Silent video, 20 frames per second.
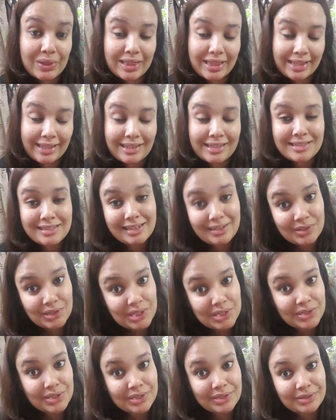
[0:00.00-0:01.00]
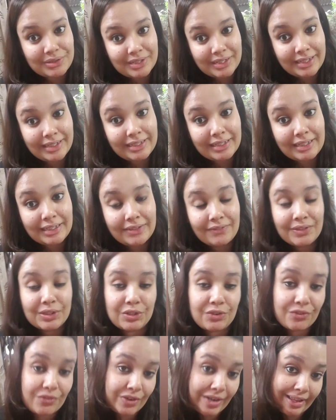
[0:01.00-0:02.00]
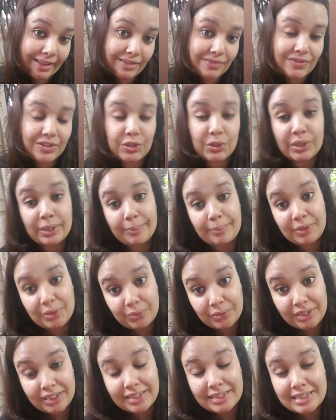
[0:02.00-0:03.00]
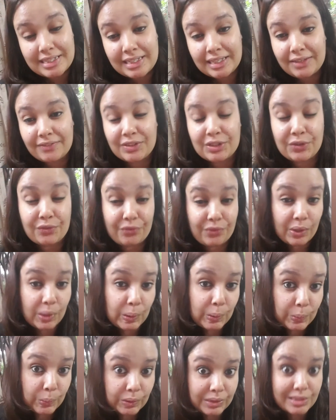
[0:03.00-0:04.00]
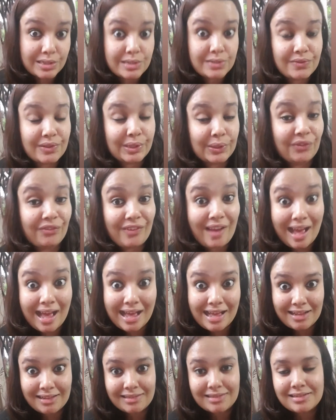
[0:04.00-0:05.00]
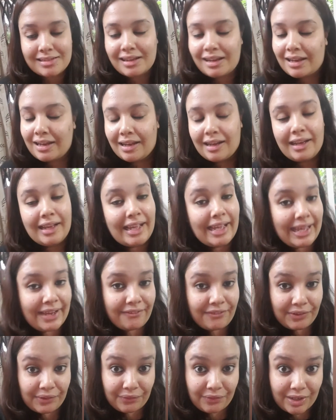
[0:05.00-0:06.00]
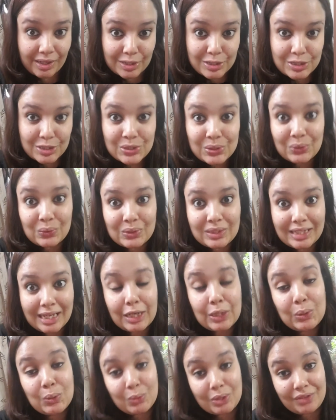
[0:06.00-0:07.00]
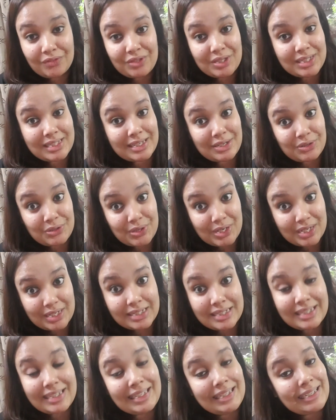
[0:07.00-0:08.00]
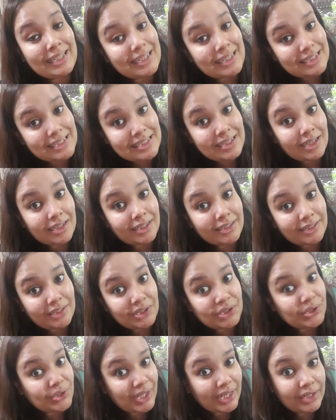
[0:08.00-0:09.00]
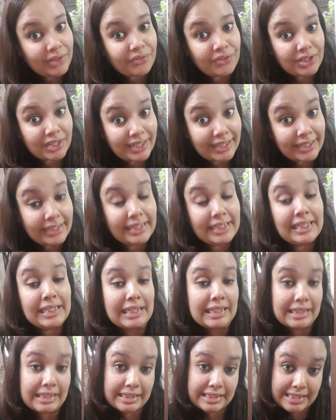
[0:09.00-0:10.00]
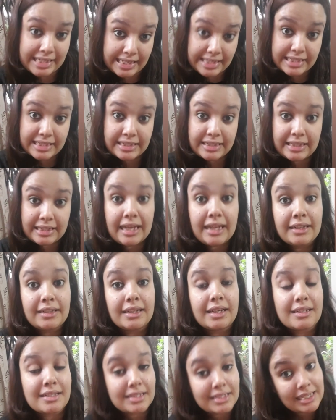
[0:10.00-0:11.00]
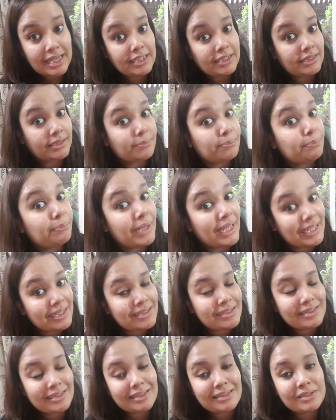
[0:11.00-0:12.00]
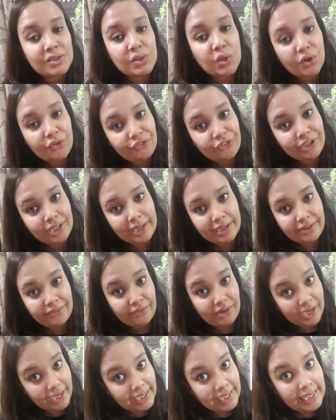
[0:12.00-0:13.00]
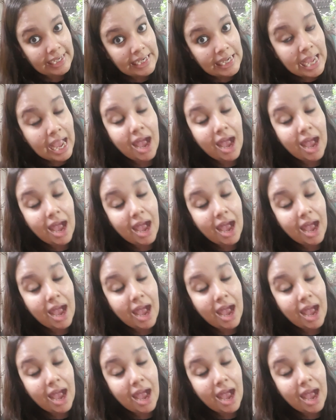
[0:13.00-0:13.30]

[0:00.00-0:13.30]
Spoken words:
think is interested in writing, with your friends, with your community, with your followers, with your fans, everyone, so that whoever is interested in getting started in creative writing can attend it and understand the basics of creative writing.